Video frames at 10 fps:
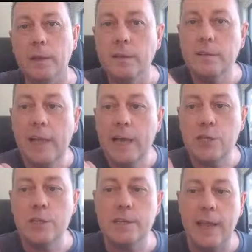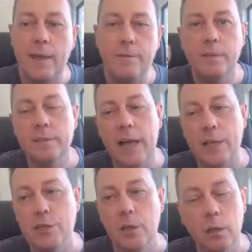then a
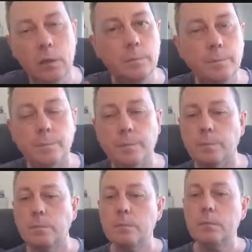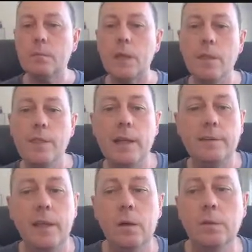/dev/null.
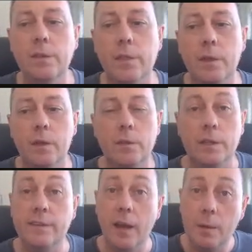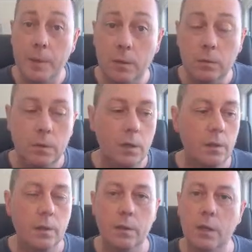That tells the terminal,
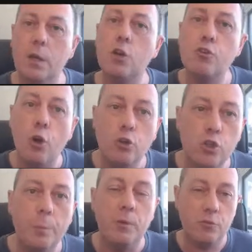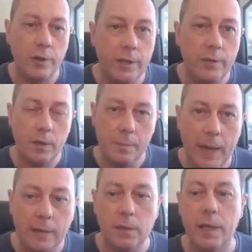the cron job that's running the
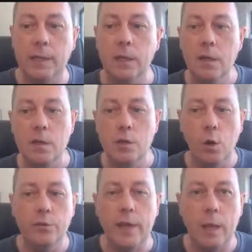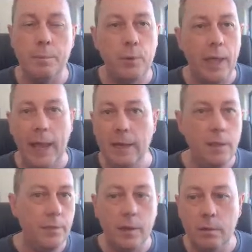command line, not to output
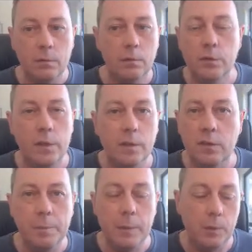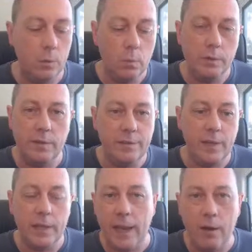anything to the display. We don't want to
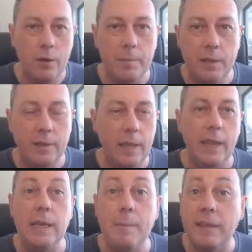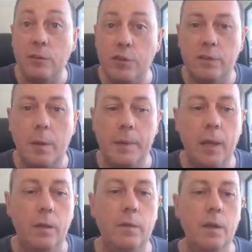see any any messages coming
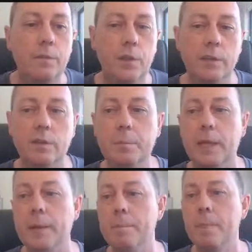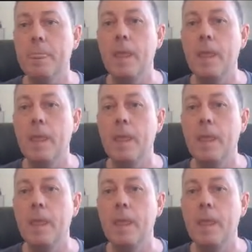out for the display.